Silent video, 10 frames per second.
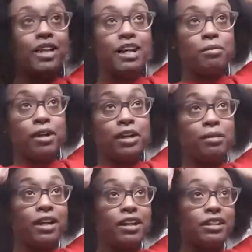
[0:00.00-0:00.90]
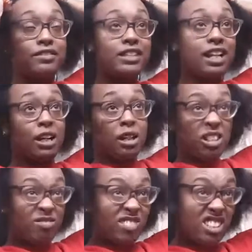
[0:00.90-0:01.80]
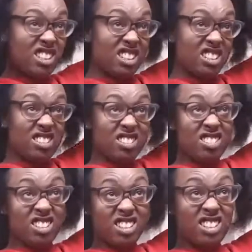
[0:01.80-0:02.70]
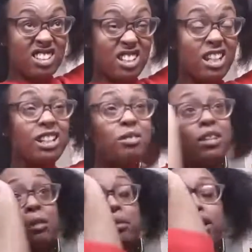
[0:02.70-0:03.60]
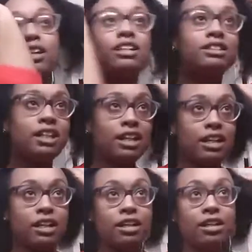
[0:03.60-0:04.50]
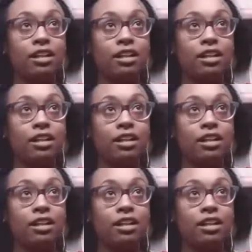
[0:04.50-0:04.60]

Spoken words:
I done parted my hair enough times to know exactly where that part is at.